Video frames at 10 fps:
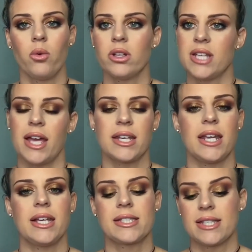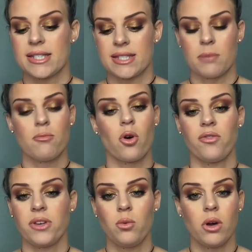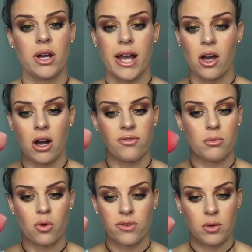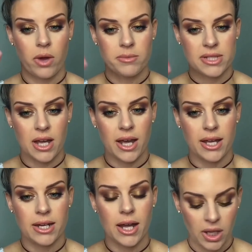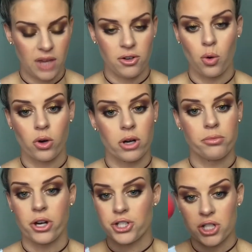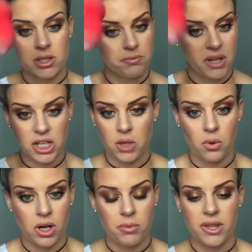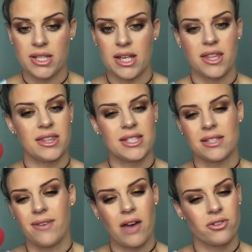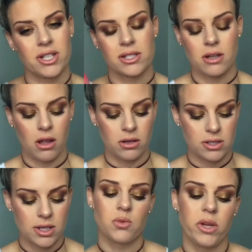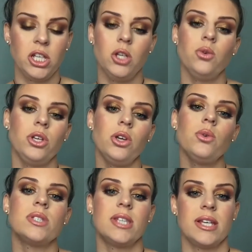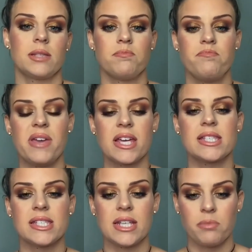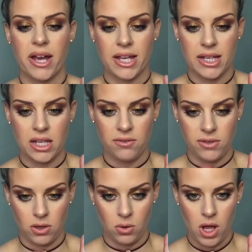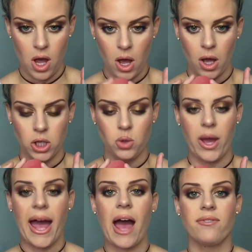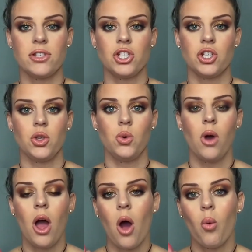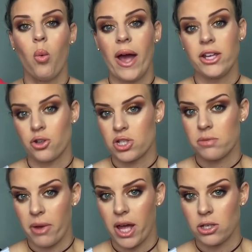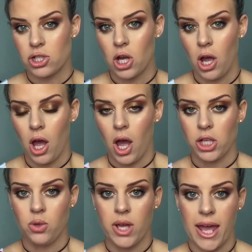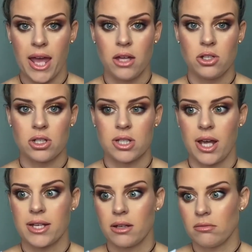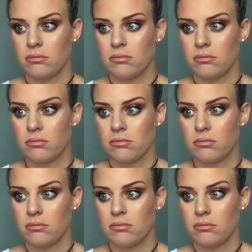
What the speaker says: Real Techniques, this is a Morphe one. I got off the Morphe website. If you're ordering brushes, pick you one up of these. I think this is $5 or $6. It's when you use these, biggest tip I can give you, you have to wet your sponge. You can't just like